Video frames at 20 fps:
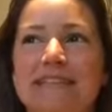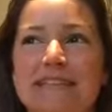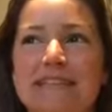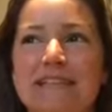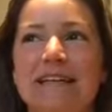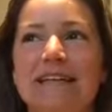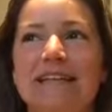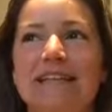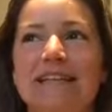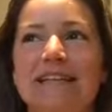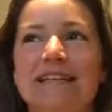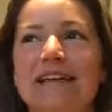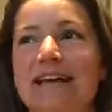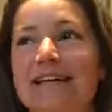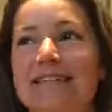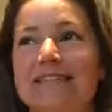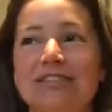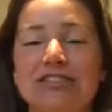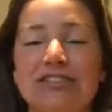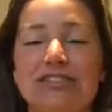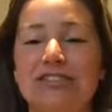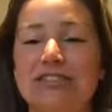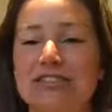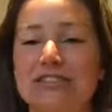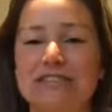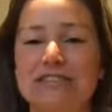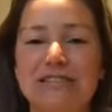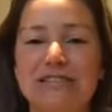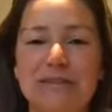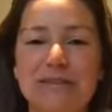And yeah, she's
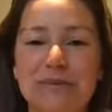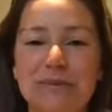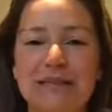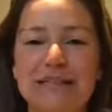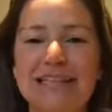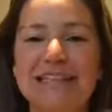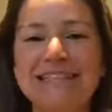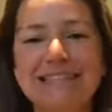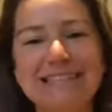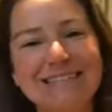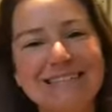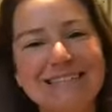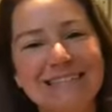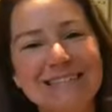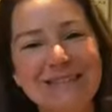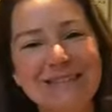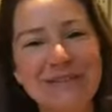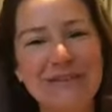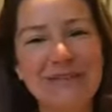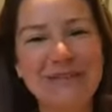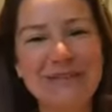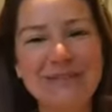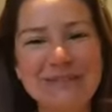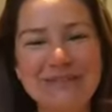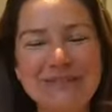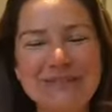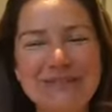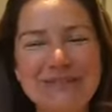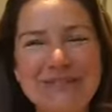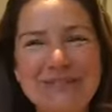just the sweetest. So
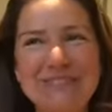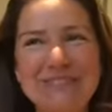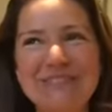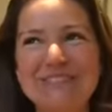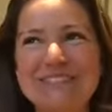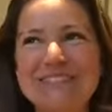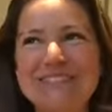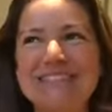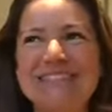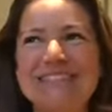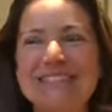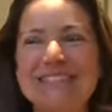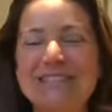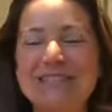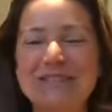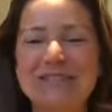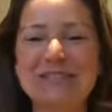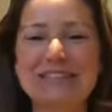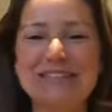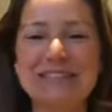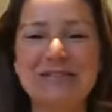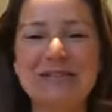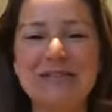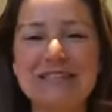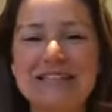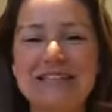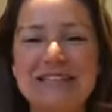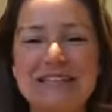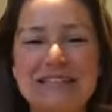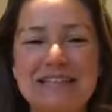really
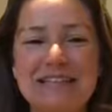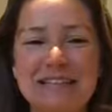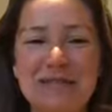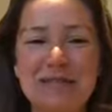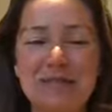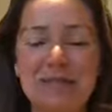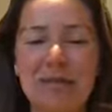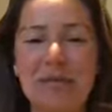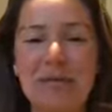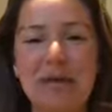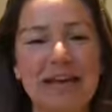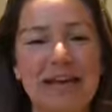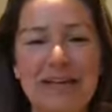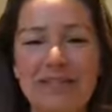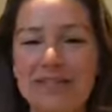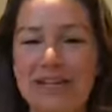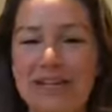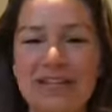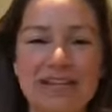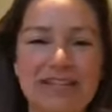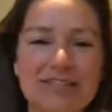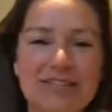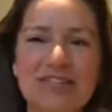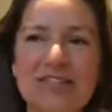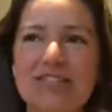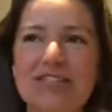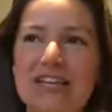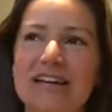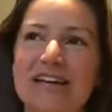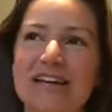resonates with me, everything she
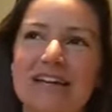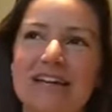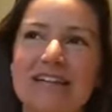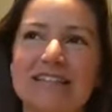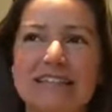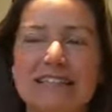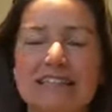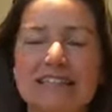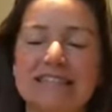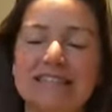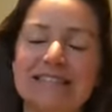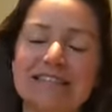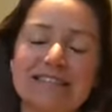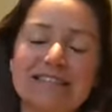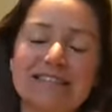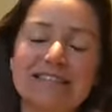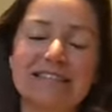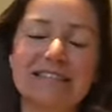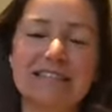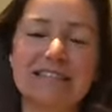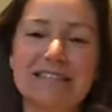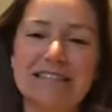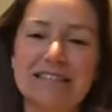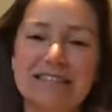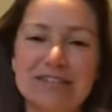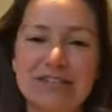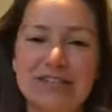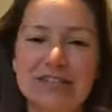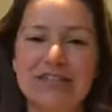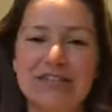shares, and
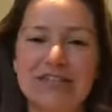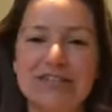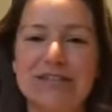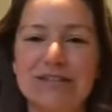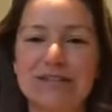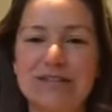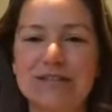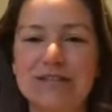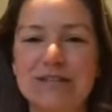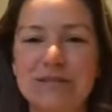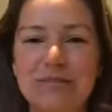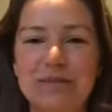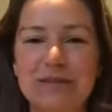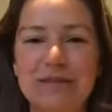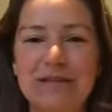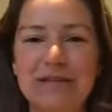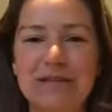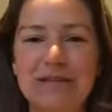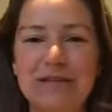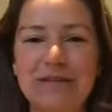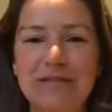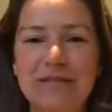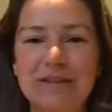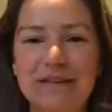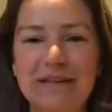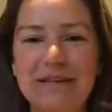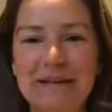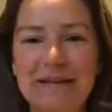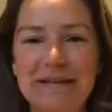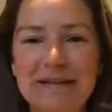she's super loving,
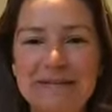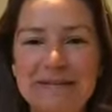and